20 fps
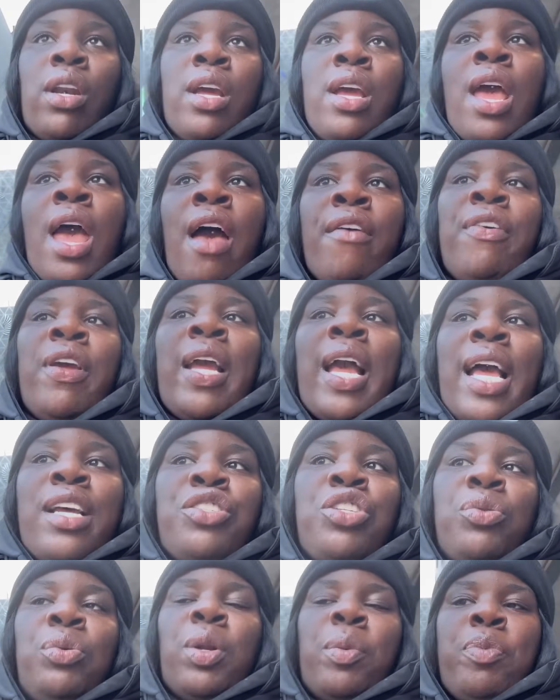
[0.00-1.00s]
I think
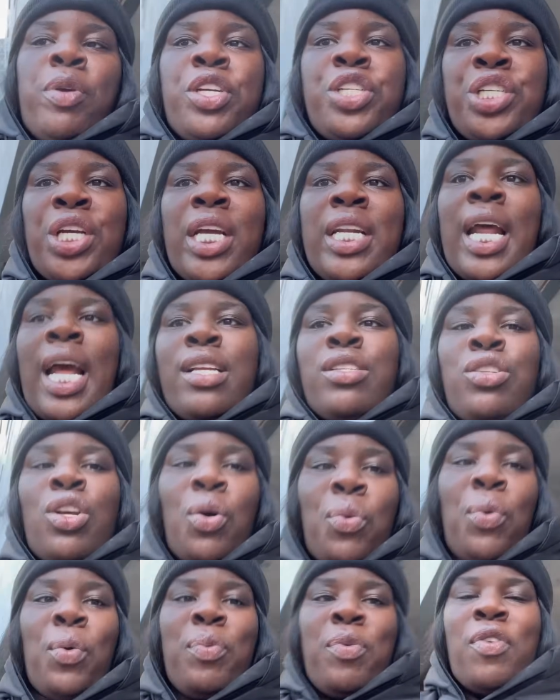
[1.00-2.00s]
Cashy would appreciate that, and so
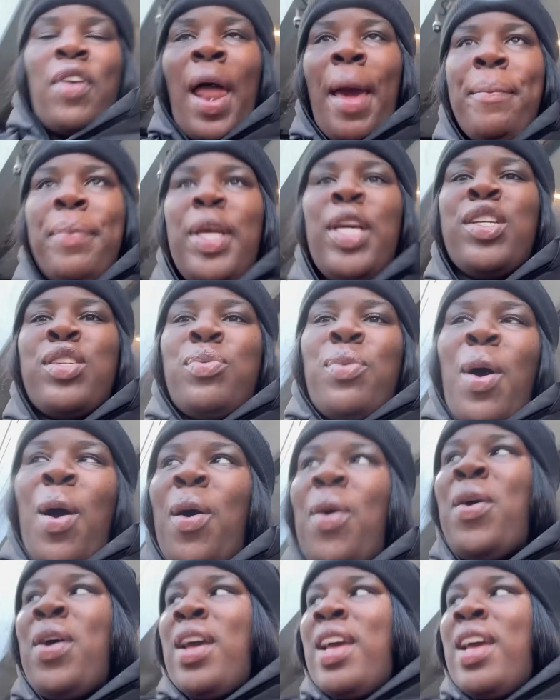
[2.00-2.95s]
will Flambi as well.